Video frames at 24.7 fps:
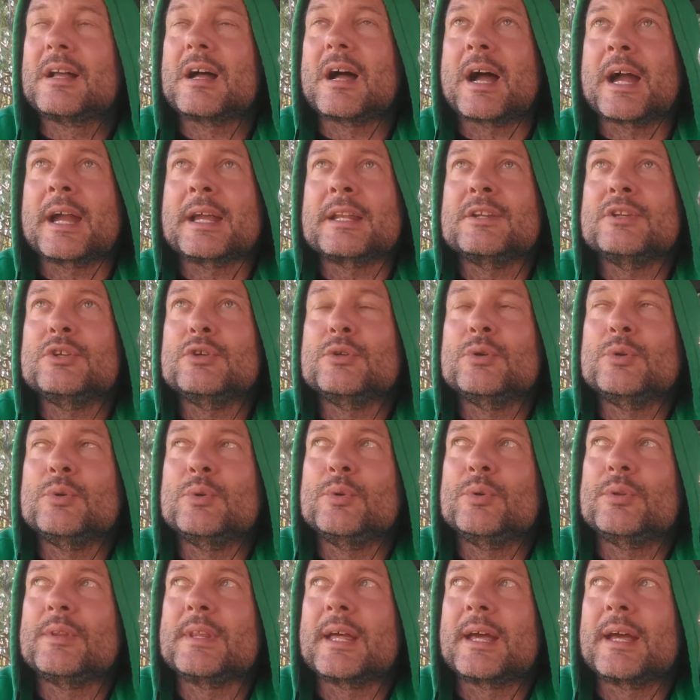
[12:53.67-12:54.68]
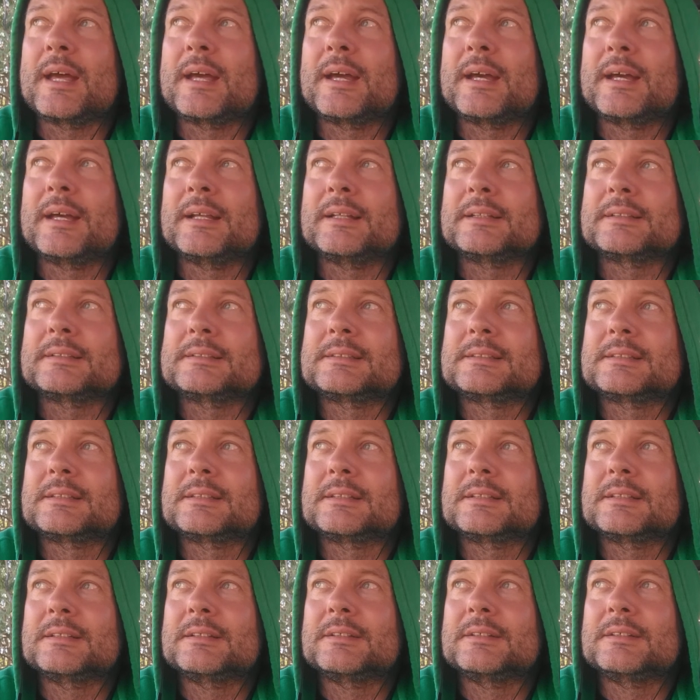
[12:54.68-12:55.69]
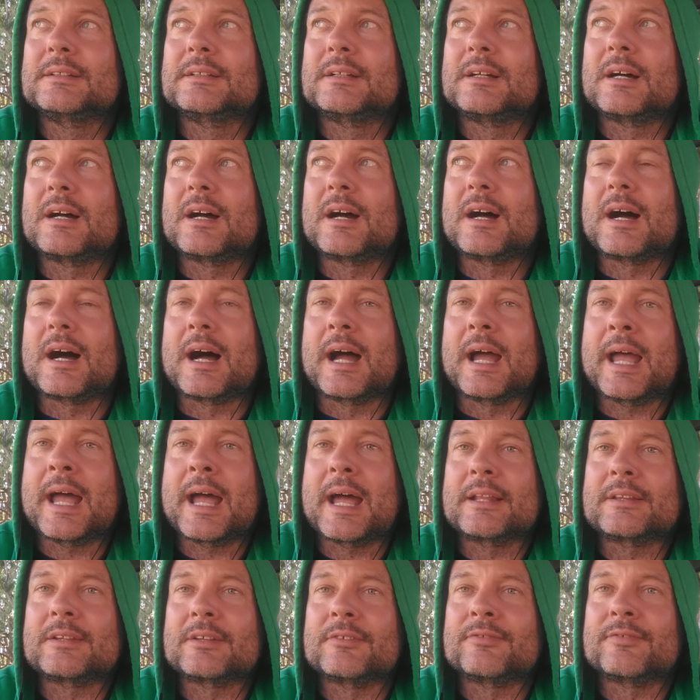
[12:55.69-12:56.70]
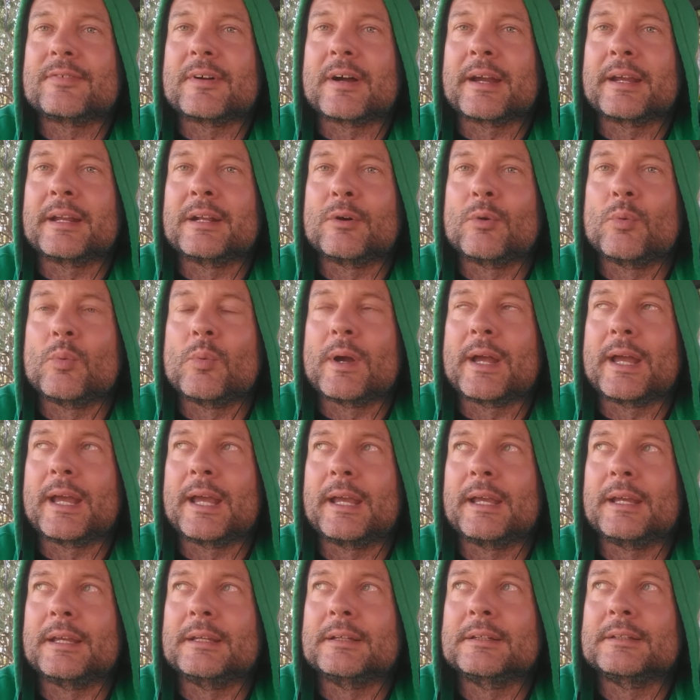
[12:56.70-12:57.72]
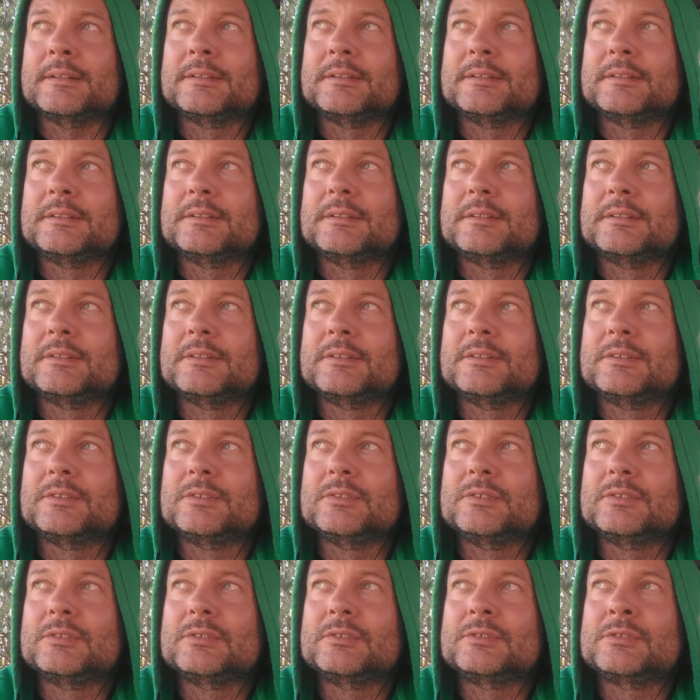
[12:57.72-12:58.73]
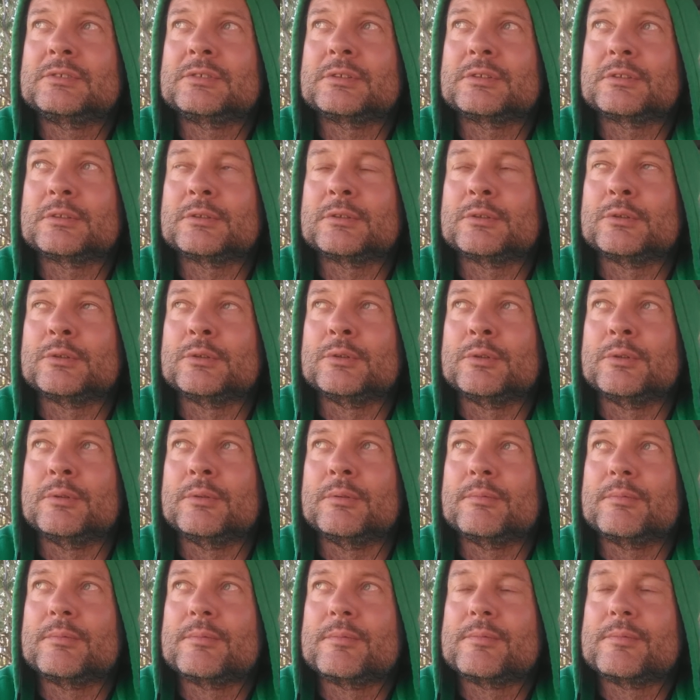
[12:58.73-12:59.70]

I knew that I had to find a way to